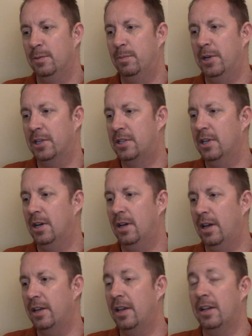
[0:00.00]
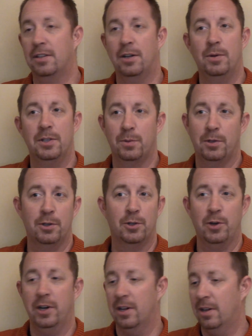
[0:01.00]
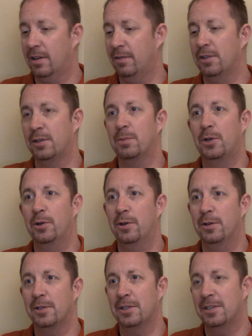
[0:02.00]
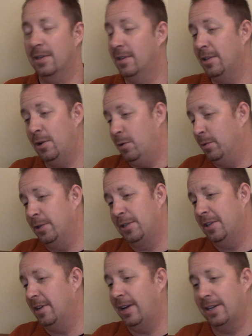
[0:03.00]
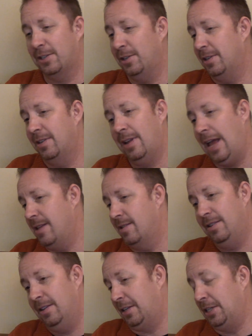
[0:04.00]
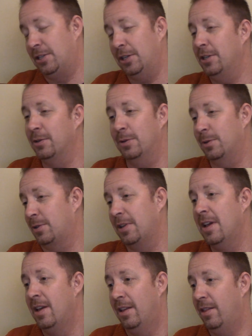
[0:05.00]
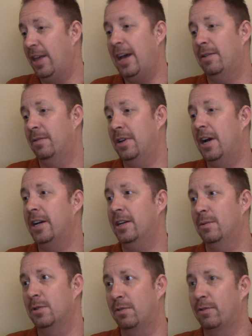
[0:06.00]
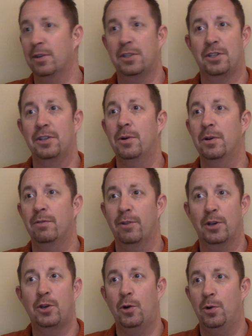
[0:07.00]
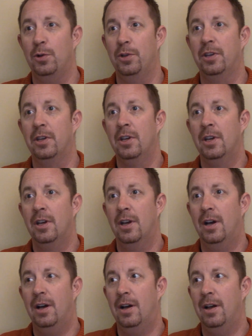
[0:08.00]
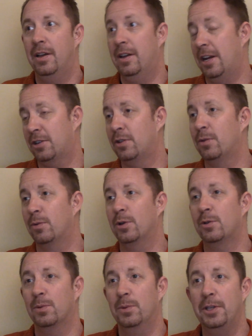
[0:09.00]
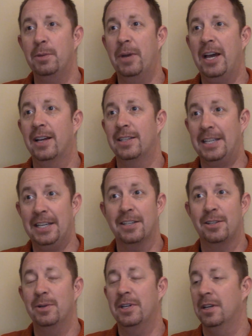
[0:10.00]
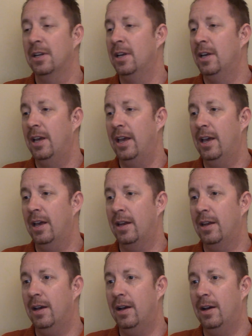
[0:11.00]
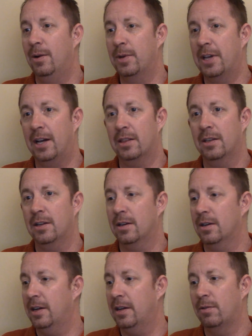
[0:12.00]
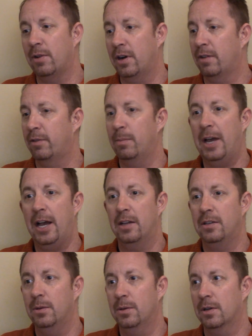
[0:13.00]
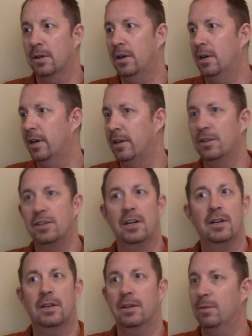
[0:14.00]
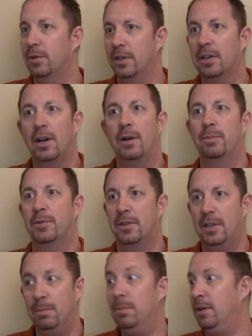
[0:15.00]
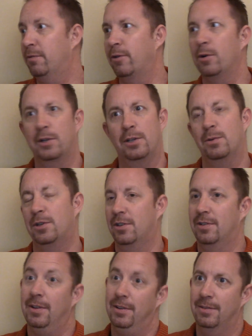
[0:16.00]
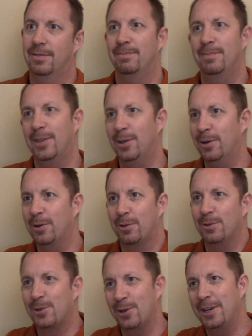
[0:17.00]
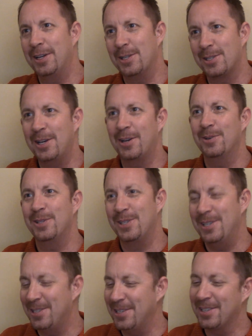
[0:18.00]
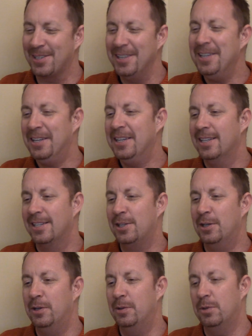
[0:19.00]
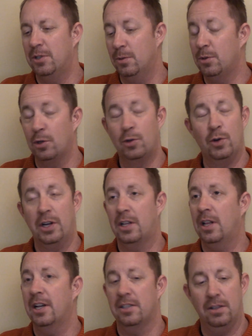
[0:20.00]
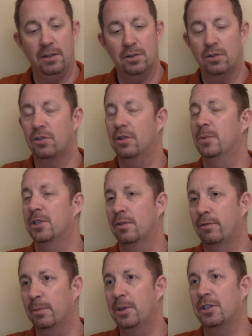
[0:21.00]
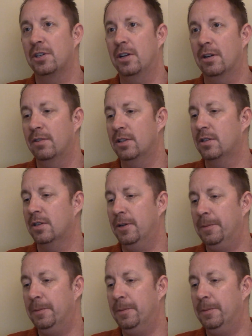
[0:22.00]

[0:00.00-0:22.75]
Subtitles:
but as always with your training, I'll give you some kudos. And the whole reason to actually continue was that night. It was a very snowy, very cold, and actually the roads were really bad to get to it. And we got there, and right off the bat, you were energetic and really helped keep me focused, which, as you know, through training is not always the easiest. So it was a great class. I learned so much information out of it. So.